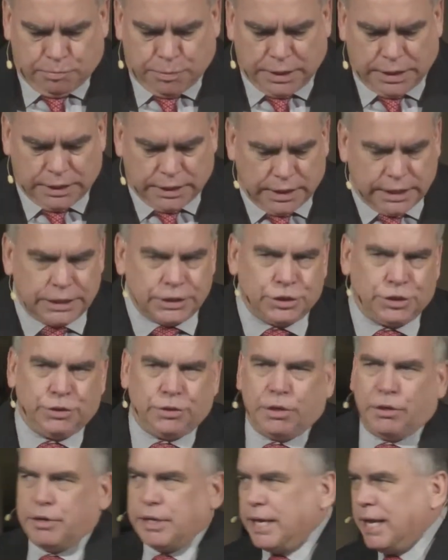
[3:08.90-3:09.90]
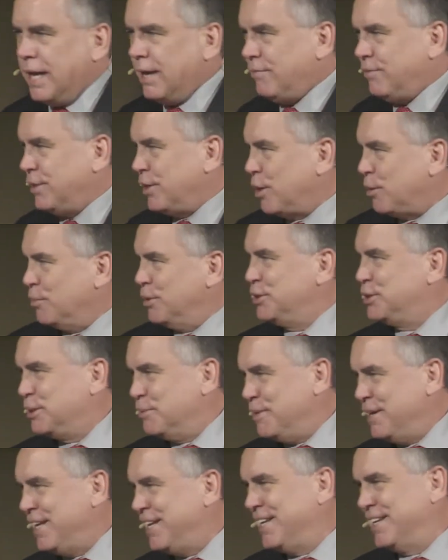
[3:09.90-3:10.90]
But unless you go to heaven almost
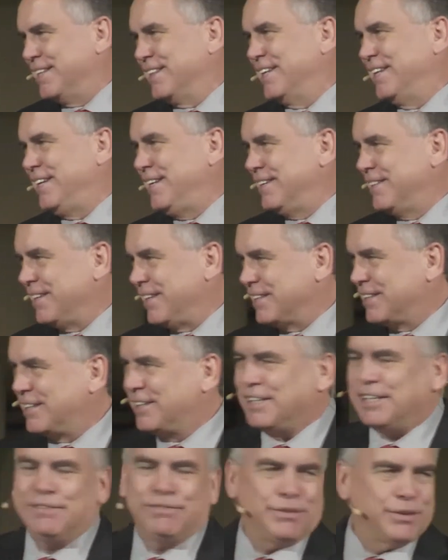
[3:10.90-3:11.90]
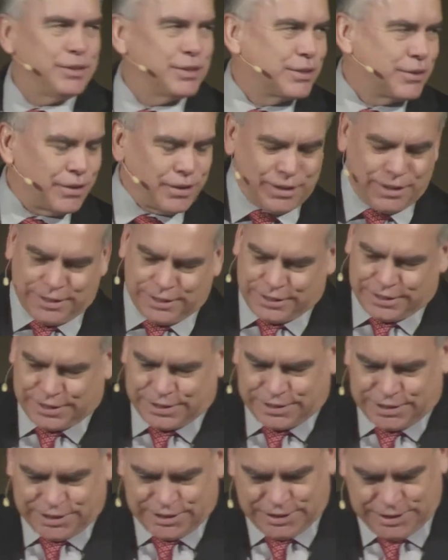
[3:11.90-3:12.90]
immediately, like the thief on the
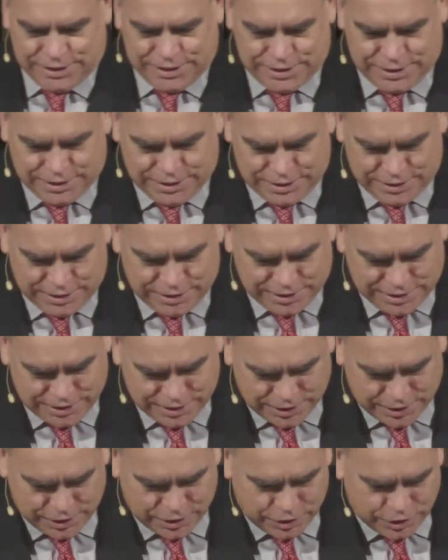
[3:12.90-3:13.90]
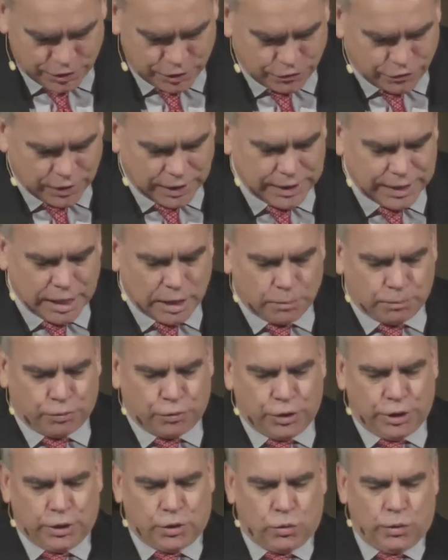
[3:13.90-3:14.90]
cross, you find out
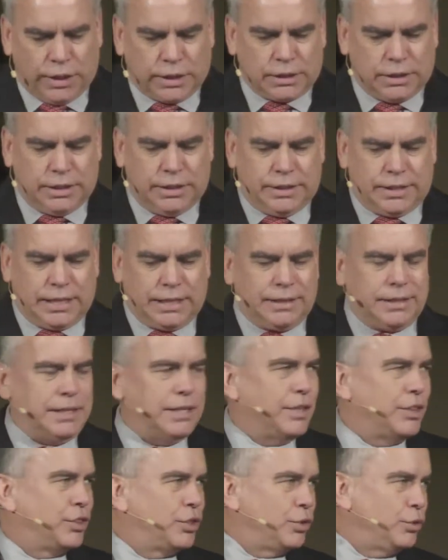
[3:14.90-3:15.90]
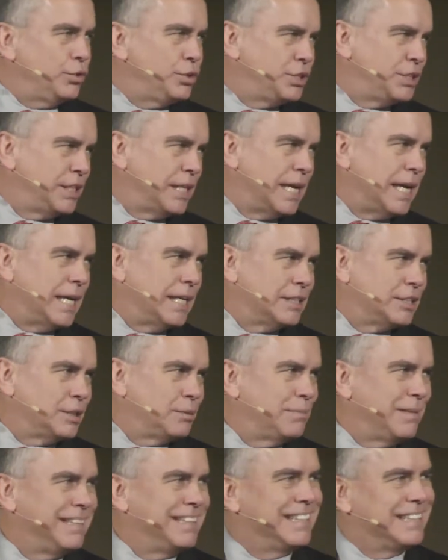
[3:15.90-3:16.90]
pretty quickly that the
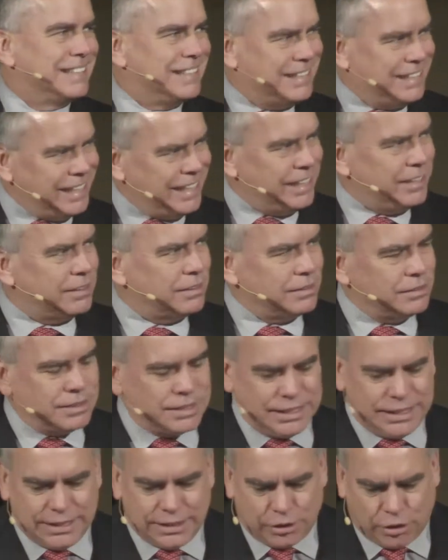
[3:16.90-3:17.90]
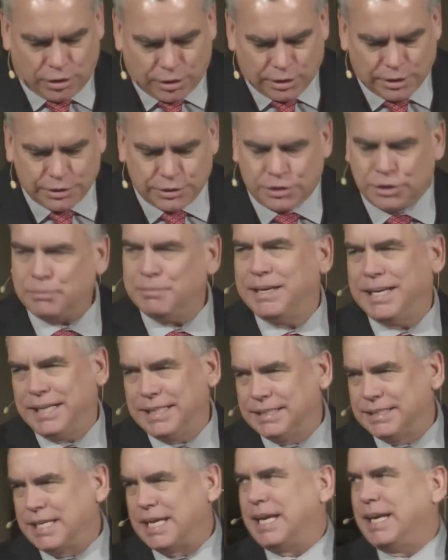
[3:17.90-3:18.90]
enthusiasm and the zeal is hard to
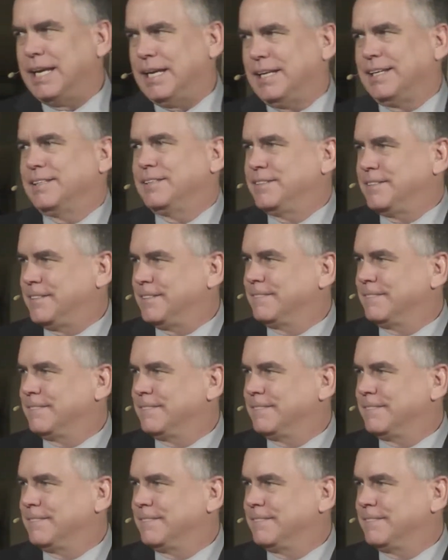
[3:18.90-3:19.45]
maintain.